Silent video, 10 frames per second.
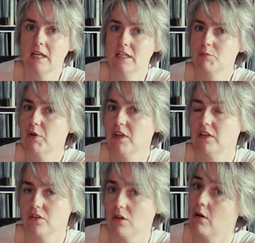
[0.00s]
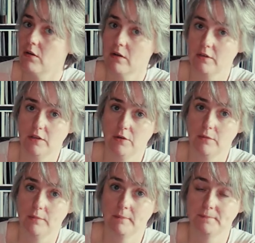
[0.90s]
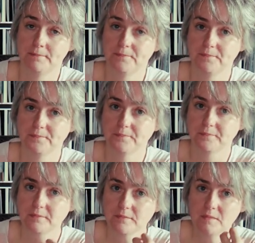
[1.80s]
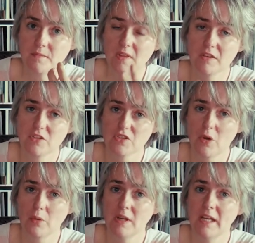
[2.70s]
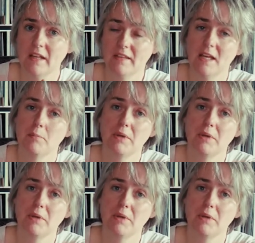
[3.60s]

is putting a toll on you. So that